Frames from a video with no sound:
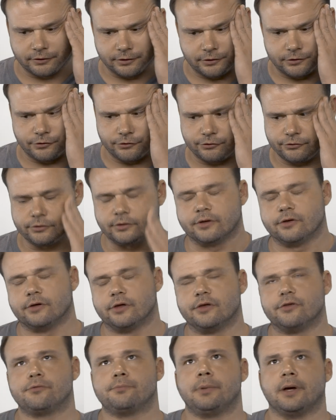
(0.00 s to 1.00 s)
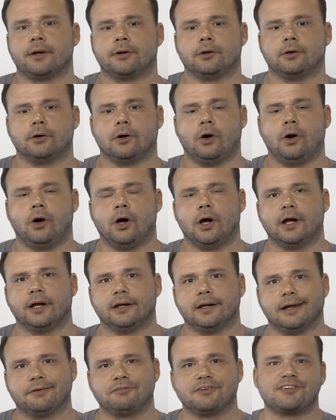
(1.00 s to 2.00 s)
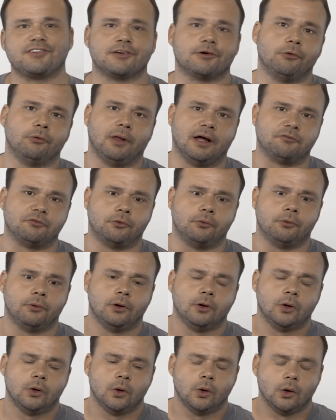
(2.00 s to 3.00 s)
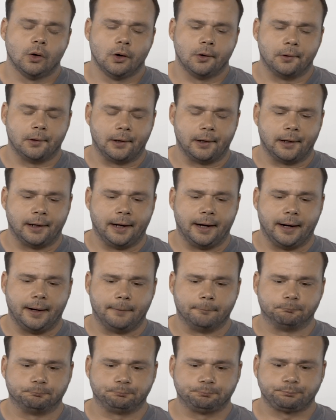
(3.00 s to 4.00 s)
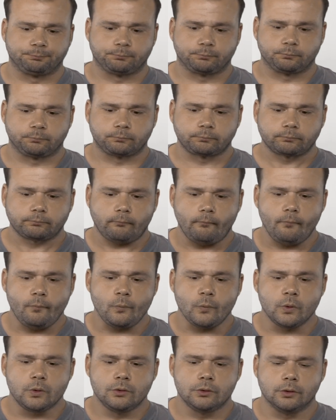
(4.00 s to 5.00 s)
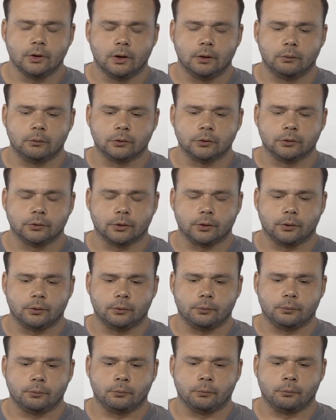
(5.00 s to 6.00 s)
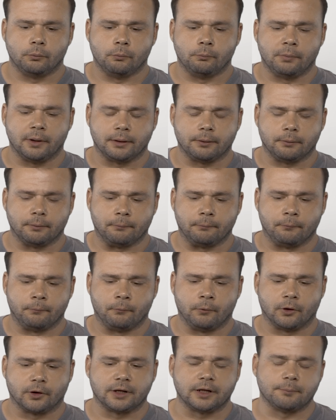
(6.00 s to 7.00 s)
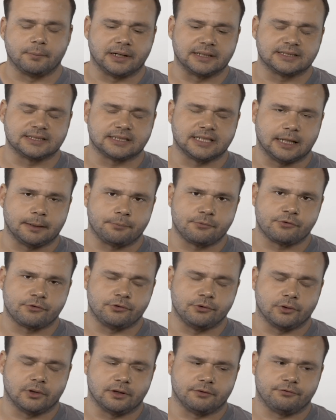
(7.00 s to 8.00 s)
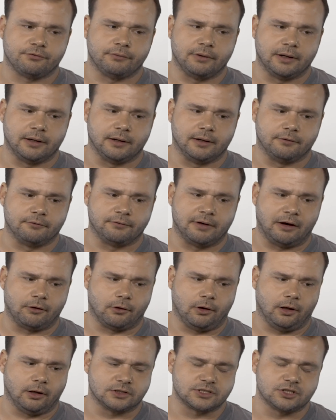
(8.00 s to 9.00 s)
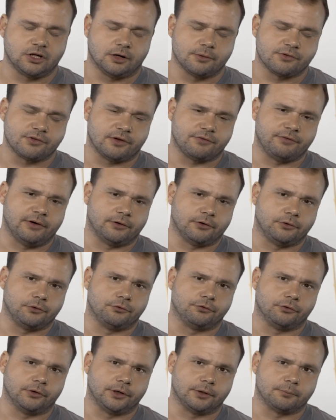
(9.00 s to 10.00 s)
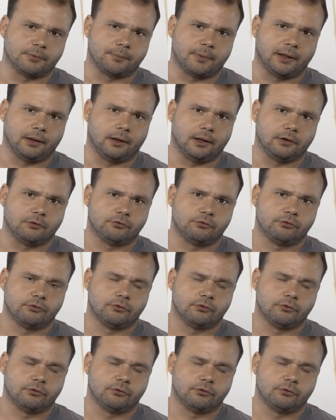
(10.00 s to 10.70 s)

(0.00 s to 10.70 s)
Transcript: is is better on every single level. Um, you know, by working my steps, you know, I've, alcoholic uh, Alcoholics Anonymous, I found a new freedom in my life.